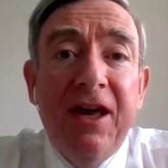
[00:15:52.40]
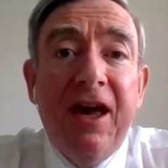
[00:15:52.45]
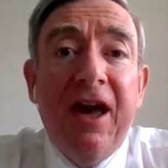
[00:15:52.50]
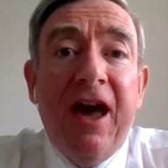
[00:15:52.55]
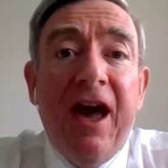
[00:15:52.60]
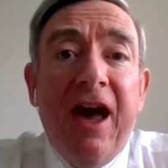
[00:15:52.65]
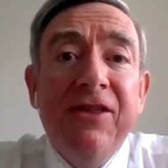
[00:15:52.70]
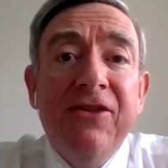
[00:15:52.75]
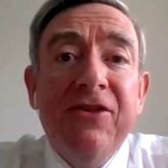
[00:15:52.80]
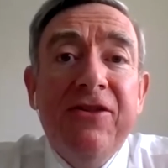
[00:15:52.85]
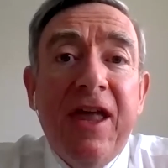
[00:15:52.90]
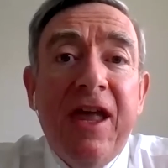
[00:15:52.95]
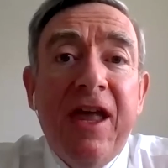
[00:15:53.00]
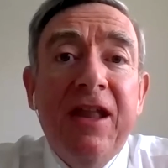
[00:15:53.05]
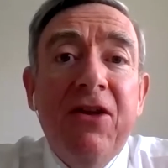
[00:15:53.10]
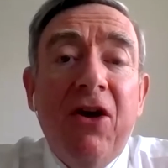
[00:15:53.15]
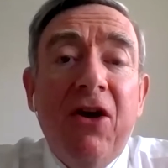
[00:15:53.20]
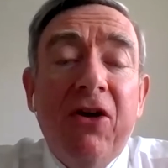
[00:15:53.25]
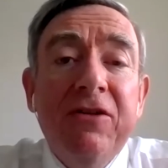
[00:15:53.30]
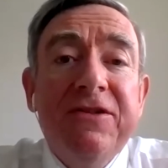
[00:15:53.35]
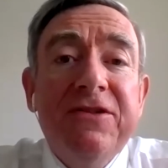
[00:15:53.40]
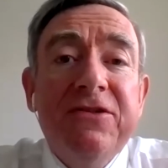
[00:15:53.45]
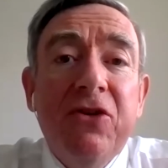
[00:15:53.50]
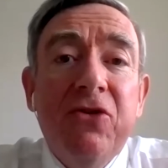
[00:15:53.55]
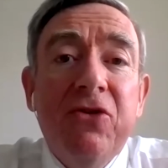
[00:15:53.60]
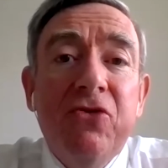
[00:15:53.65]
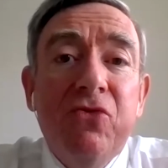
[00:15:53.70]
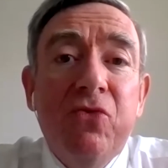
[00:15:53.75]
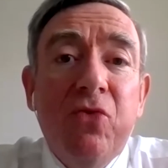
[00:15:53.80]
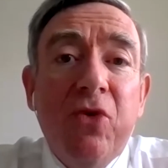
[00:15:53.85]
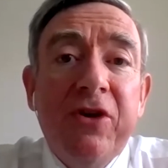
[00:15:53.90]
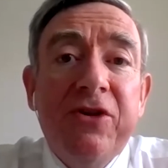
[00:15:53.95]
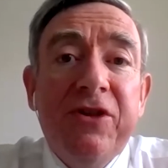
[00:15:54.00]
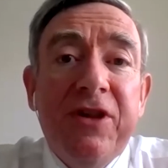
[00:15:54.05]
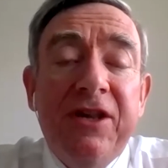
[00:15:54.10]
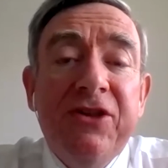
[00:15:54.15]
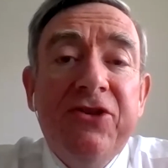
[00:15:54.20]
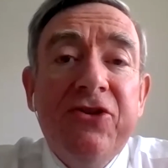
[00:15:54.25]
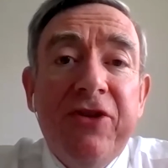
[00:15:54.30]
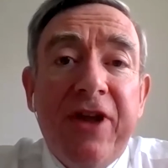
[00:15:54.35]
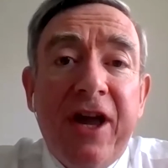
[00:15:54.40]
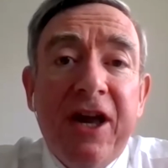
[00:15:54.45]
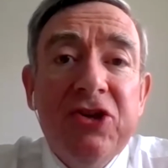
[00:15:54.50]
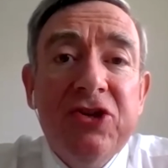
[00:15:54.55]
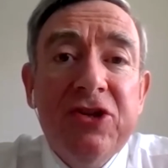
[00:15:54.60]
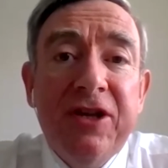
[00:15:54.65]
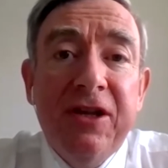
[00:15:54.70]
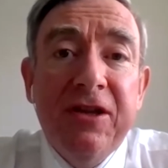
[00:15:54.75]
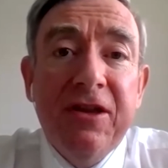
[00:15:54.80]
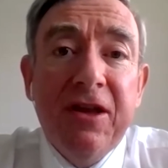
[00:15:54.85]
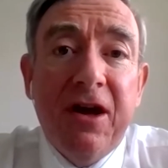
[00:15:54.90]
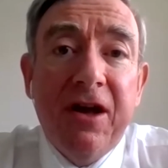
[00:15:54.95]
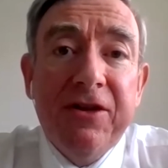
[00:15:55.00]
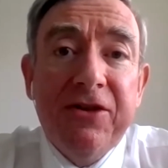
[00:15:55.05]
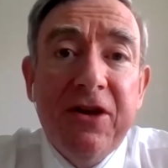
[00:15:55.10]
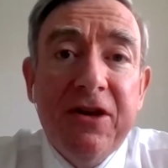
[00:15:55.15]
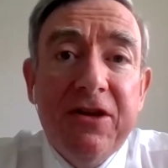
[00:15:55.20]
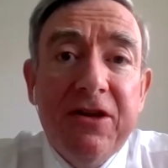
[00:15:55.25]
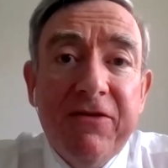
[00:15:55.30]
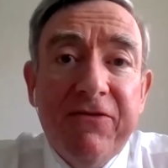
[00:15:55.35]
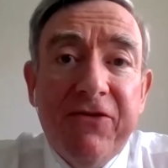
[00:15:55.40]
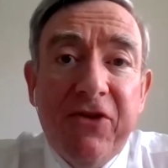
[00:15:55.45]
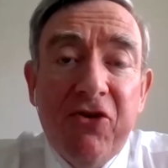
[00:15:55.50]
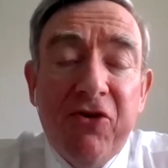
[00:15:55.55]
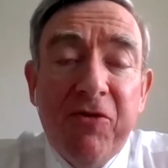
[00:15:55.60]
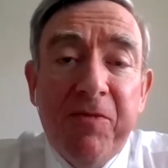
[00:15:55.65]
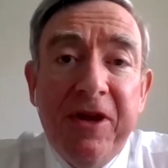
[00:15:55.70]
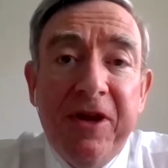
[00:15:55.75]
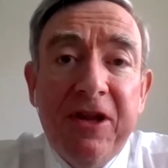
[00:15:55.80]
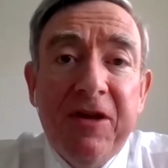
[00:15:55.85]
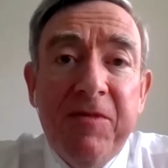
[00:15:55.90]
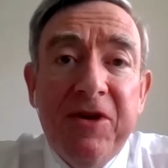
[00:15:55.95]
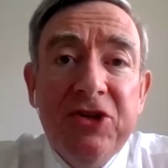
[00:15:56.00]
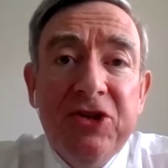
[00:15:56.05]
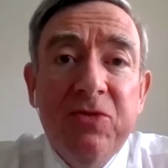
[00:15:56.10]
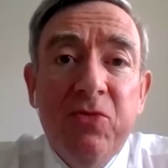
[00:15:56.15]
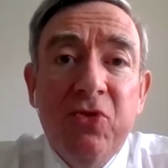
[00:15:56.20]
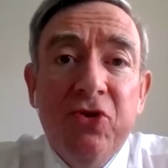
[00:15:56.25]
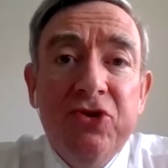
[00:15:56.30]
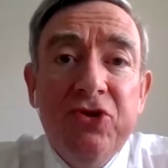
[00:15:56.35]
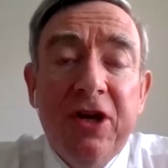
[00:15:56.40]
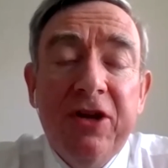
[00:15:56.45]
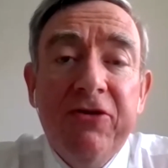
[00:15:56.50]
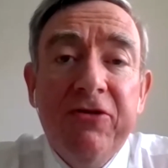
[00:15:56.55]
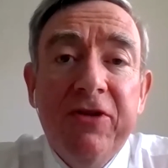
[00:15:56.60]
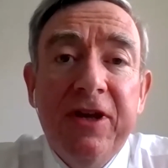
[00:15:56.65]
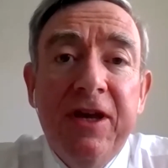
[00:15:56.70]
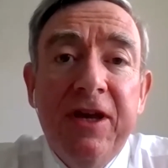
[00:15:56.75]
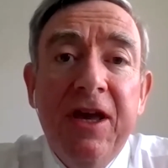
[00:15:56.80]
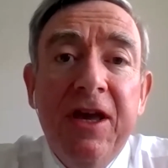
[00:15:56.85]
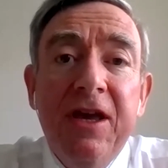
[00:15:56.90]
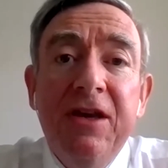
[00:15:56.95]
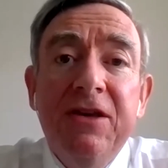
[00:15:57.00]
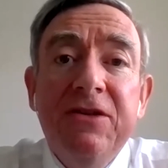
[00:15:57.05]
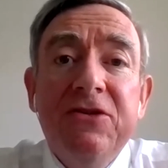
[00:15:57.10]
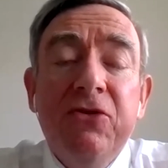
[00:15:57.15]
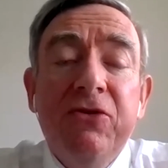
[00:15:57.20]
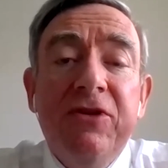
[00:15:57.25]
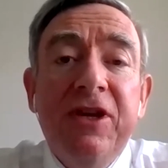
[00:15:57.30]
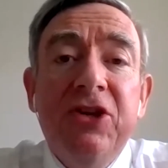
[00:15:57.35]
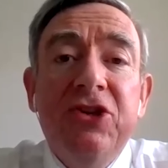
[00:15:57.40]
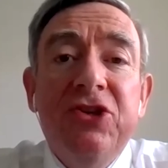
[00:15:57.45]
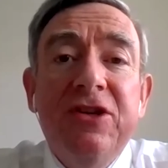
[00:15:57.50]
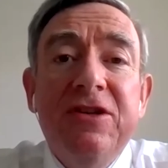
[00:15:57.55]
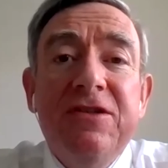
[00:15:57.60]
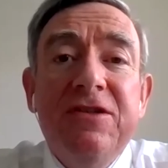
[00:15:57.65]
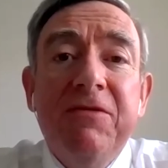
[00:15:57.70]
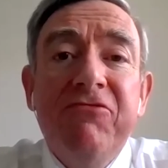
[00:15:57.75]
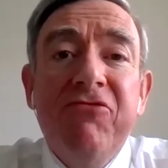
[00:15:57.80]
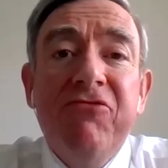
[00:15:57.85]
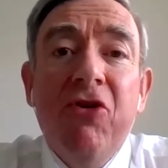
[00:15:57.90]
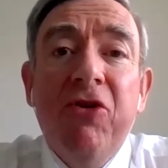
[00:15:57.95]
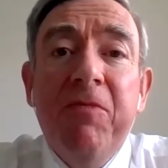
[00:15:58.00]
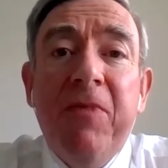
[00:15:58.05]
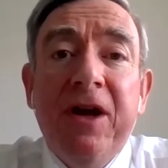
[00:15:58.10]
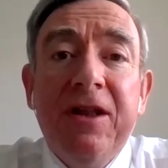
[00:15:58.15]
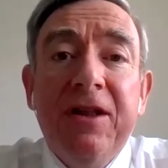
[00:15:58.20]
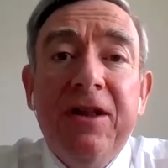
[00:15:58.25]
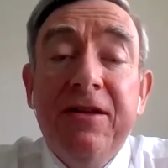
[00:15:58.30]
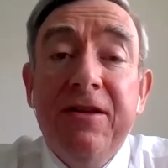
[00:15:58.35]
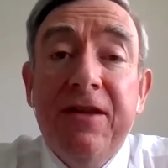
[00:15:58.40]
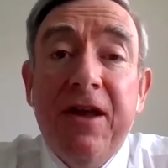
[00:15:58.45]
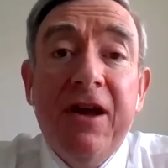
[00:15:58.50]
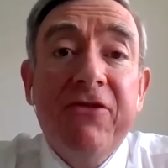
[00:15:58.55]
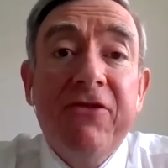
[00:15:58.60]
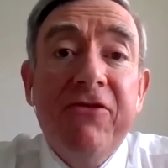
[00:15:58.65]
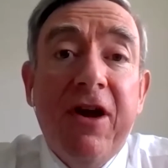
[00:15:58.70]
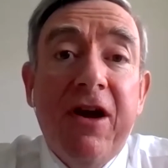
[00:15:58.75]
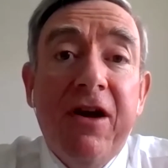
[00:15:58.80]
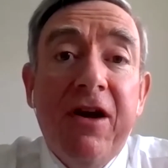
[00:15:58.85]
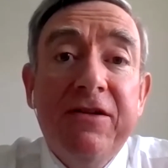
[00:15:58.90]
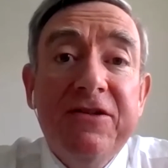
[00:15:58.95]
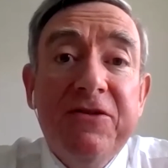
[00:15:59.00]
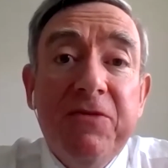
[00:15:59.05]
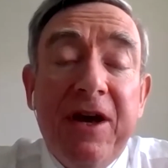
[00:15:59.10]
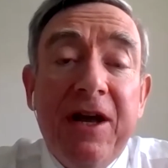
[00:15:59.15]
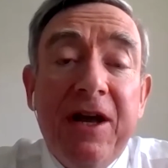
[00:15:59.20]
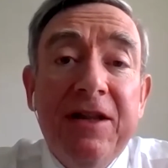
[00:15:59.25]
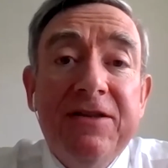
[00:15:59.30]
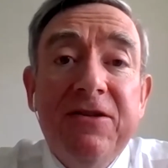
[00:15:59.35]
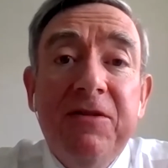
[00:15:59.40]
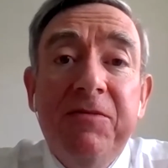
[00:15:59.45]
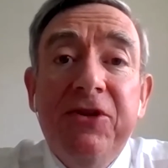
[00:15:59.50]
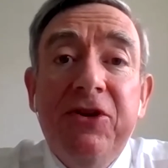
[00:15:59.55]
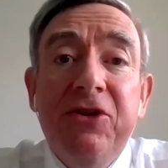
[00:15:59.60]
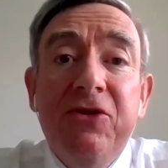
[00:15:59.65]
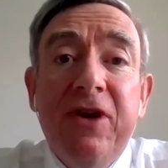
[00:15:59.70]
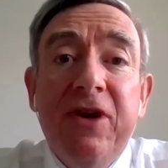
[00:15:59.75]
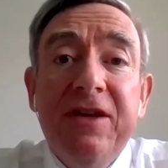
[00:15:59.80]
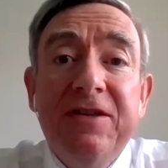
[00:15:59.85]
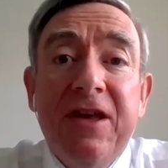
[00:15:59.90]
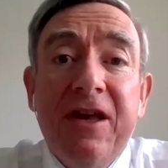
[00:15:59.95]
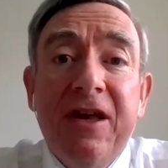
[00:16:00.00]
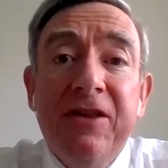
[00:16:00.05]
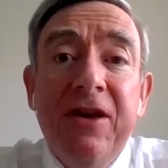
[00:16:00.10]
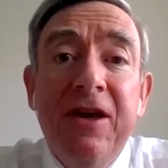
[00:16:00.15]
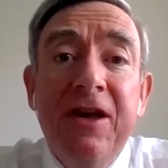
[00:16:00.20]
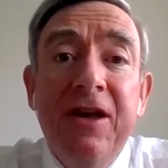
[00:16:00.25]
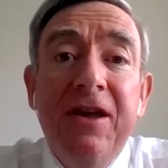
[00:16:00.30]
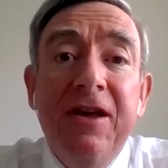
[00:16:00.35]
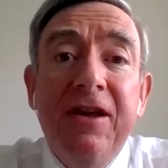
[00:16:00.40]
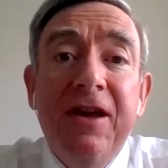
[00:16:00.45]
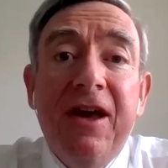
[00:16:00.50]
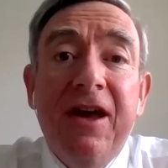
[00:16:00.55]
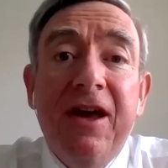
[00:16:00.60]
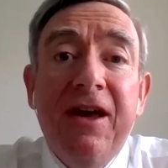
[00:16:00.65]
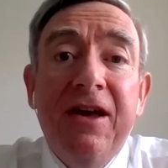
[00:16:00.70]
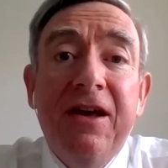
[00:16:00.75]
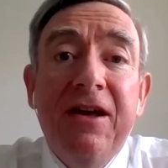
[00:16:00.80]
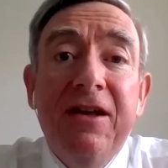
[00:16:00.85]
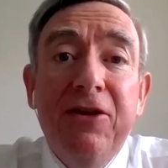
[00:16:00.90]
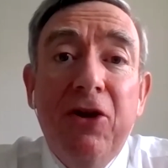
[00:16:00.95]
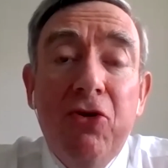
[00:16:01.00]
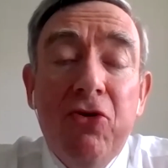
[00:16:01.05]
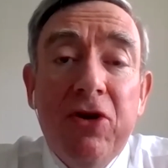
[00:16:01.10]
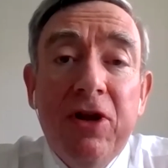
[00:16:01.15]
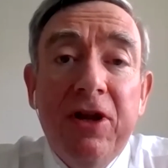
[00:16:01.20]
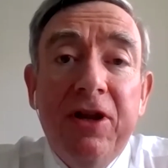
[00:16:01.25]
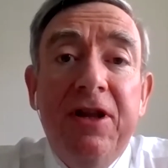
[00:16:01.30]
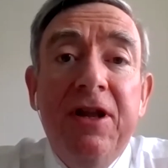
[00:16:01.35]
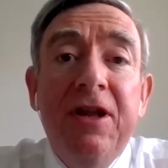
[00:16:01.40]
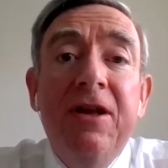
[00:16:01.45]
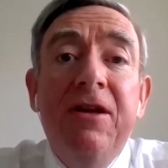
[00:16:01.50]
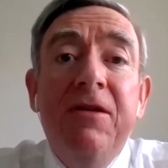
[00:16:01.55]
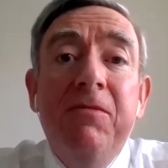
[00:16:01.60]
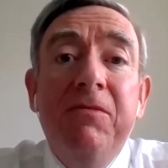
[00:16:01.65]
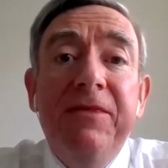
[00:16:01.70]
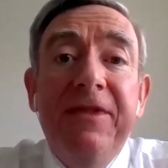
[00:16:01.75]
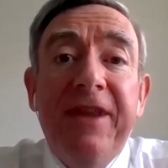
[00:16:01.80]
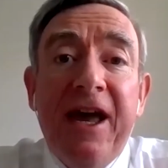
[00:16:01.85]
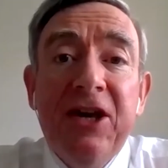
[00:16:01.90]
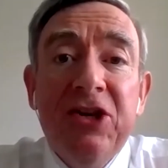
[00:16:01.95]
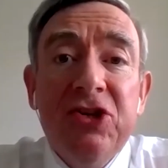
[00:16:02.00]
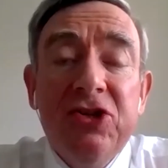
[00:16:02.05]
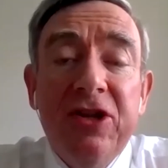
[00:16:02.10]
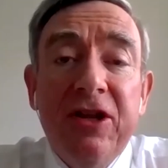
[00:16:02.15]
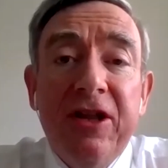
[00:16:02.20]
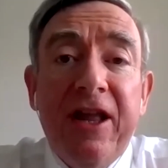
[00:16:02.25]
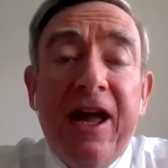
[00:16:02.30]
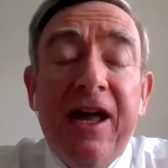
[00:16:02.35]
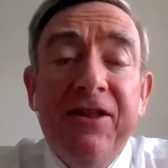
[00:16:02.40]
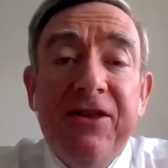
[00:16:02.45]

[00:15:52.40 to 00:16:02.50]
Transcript: and then also worked internationally in the context of the European Commission more generally. So I think she's a role model in that regard as well, somebody who has had local, national and